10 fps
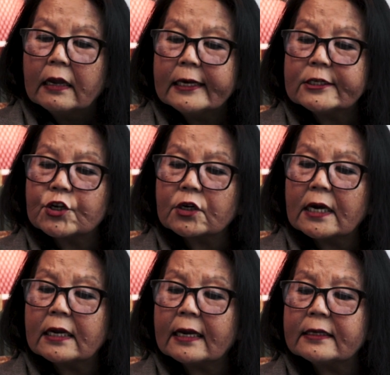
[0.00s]
He took
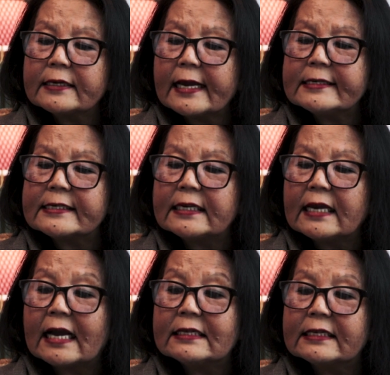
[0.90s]
another daisy
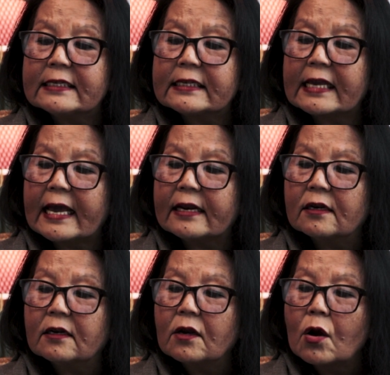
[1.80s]
and did it again.